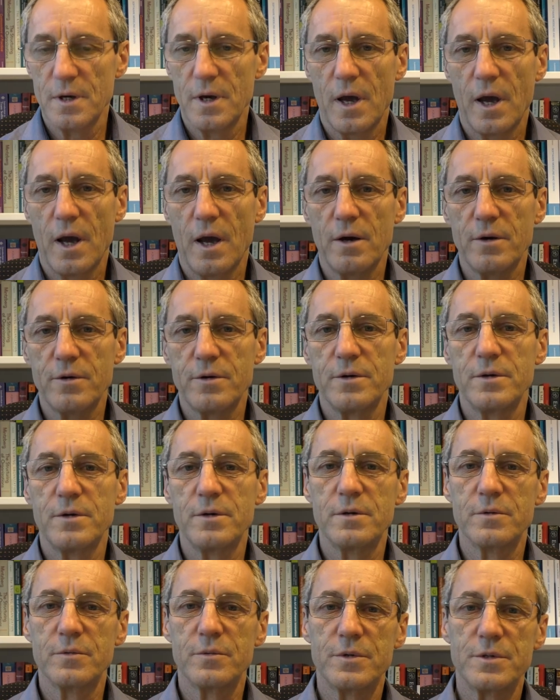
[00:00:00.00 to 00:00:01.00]
how can
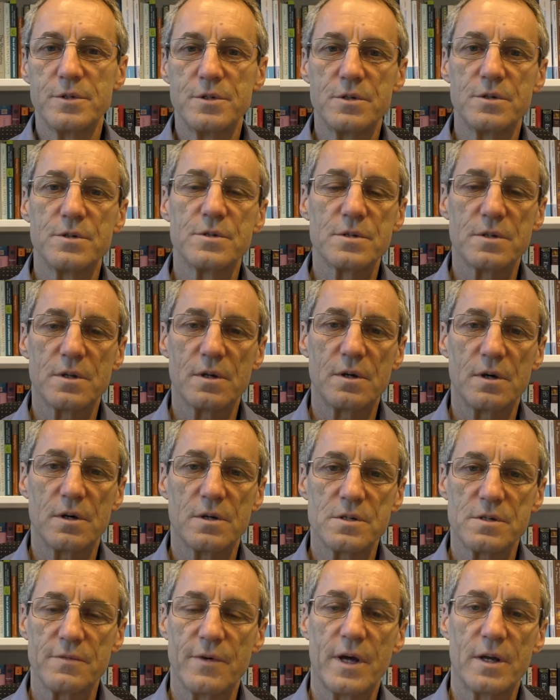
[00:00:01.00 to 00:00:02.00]
you reduce the
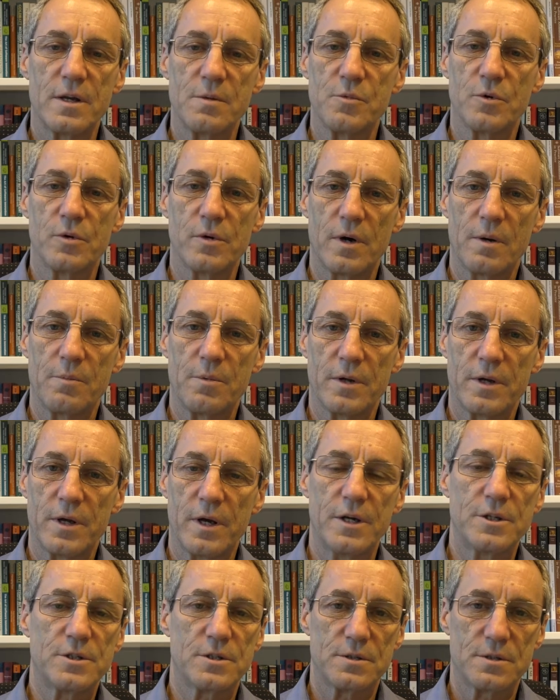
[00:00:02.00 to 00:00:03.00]
cost of adding more
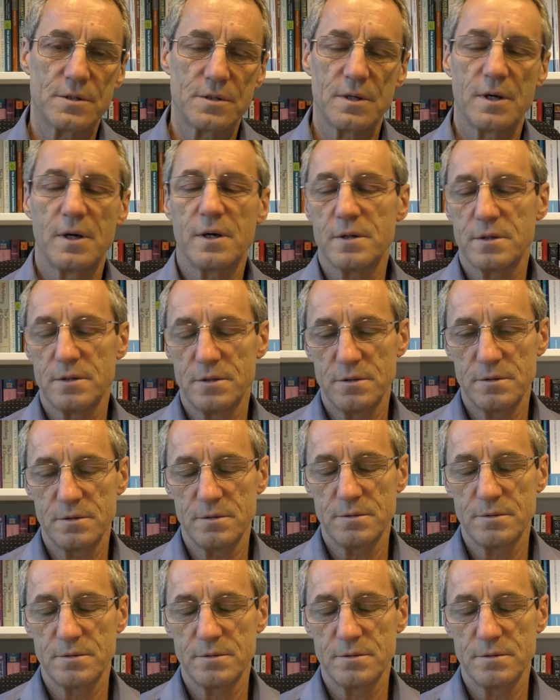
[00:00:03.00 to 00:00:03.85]
applications and how can you